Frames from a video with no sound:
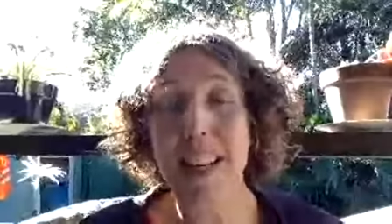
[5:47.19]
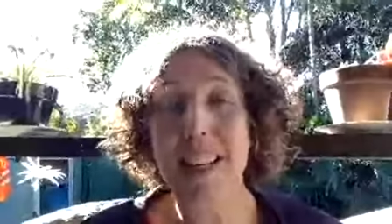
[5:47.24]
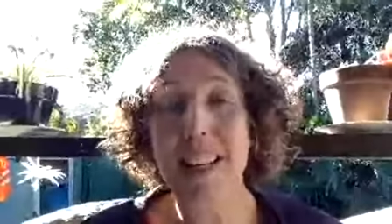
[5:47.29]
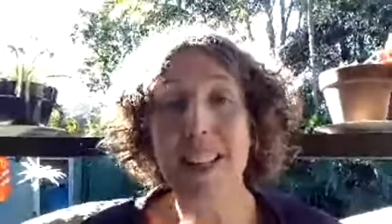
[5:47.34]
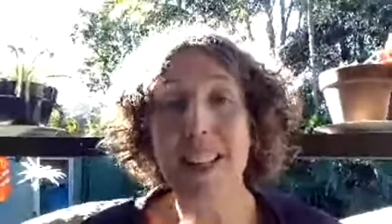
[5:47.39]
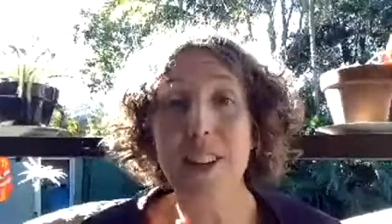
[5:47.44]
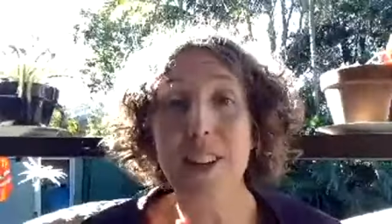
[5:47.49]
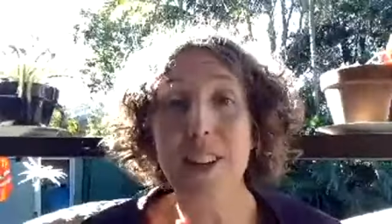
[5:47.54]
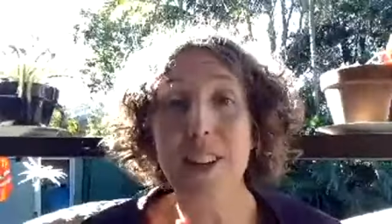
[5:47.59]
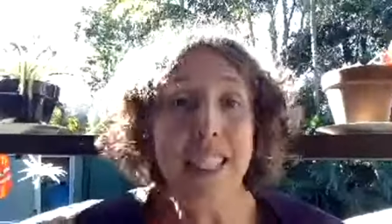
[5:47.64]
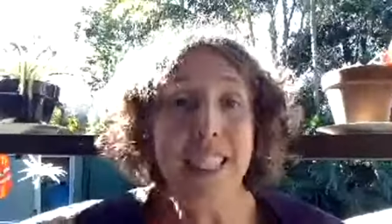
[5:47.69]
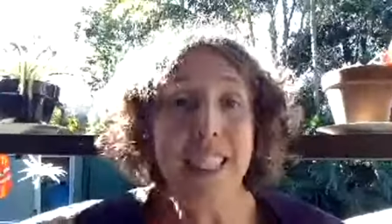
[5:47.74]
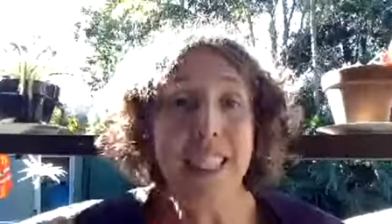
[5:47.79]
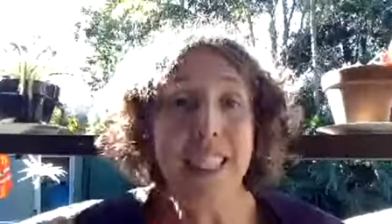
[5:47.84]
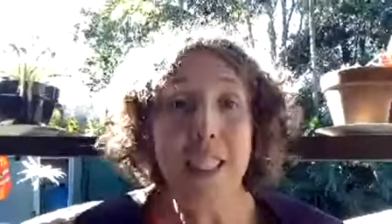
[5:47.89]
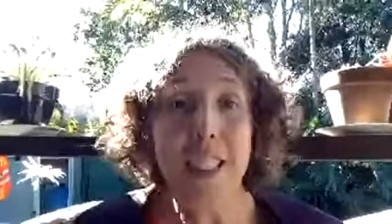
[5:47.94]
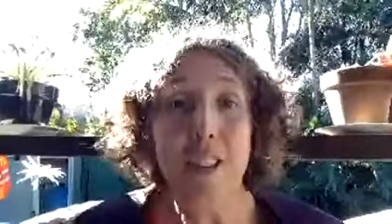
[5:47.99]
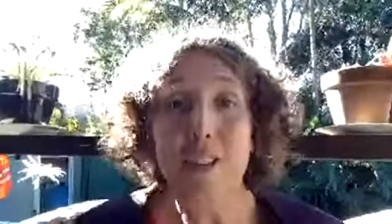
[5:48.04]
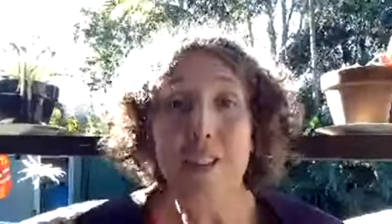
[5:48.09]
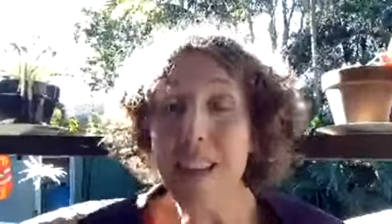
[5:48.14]
So
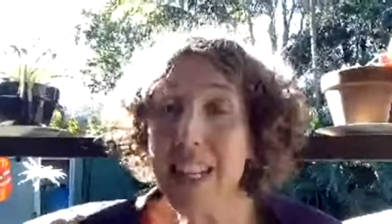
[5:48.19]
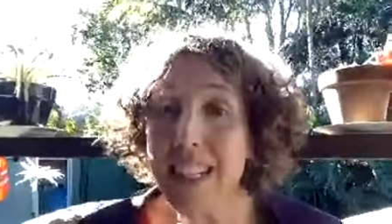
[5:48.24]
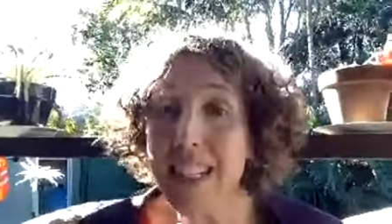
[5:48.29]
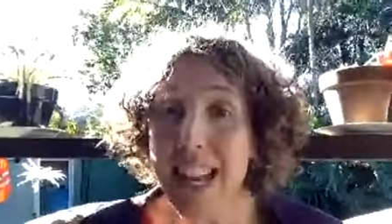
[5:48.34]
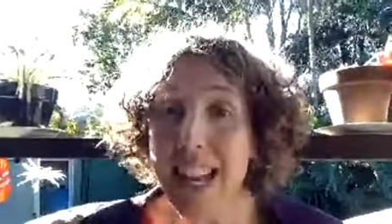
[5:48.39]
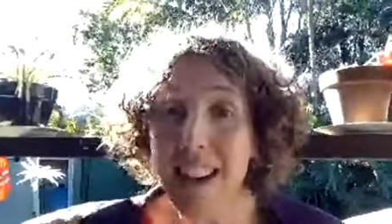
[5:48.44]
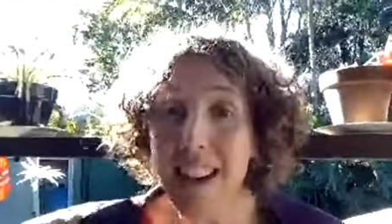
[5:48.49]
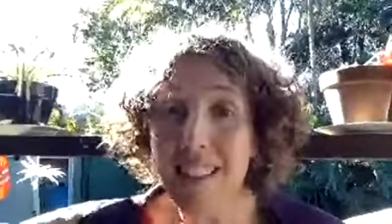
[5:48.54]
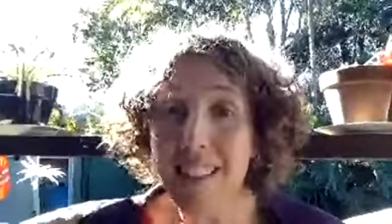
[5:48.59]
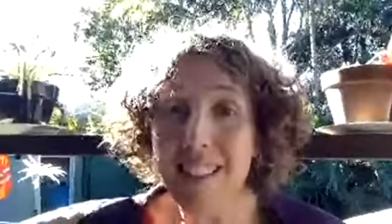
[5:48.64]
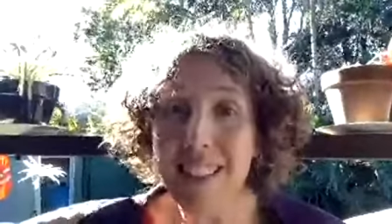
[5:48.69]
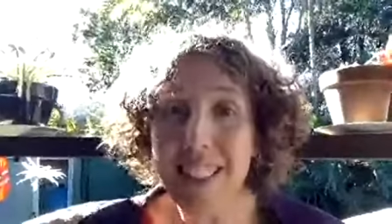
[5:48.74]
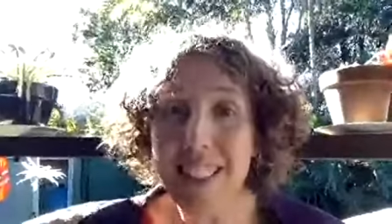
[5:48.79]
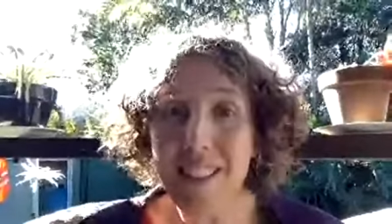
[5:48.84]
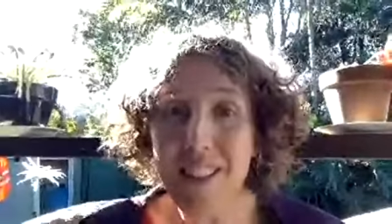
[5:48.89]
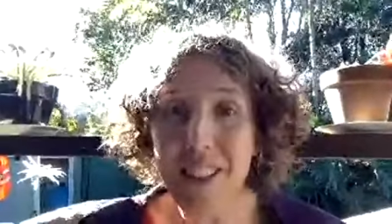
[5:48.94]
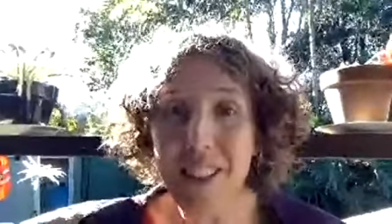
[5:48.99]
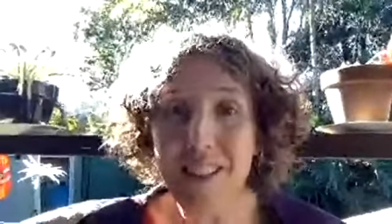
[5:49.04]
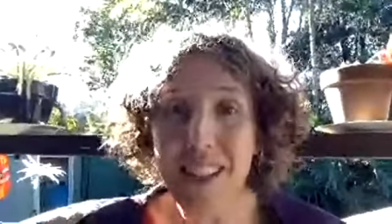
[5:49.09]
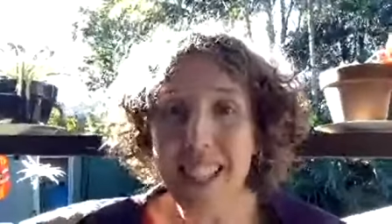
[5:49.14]
reach out
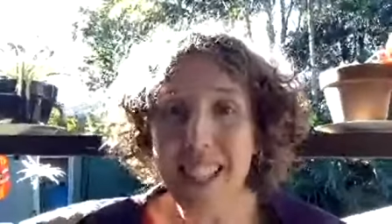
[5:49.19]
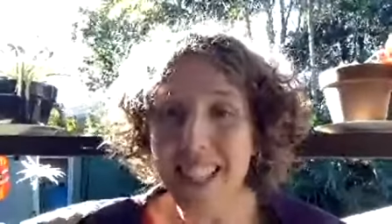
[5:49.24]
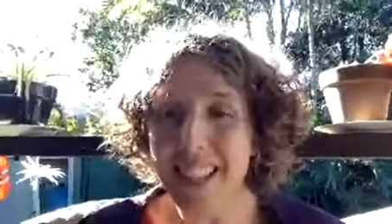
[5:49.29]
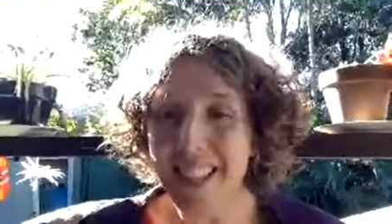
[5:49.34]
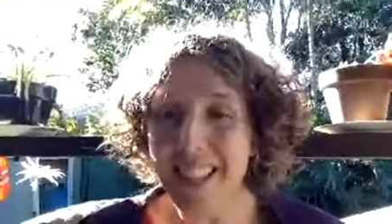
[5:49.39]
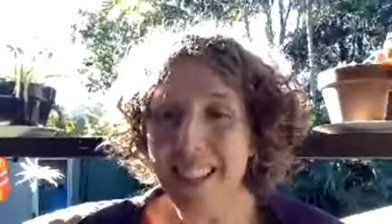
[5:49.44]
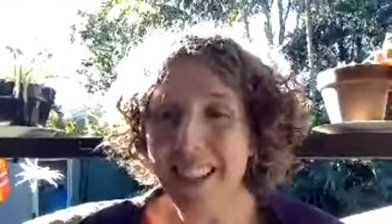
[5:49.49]
if you're ready to.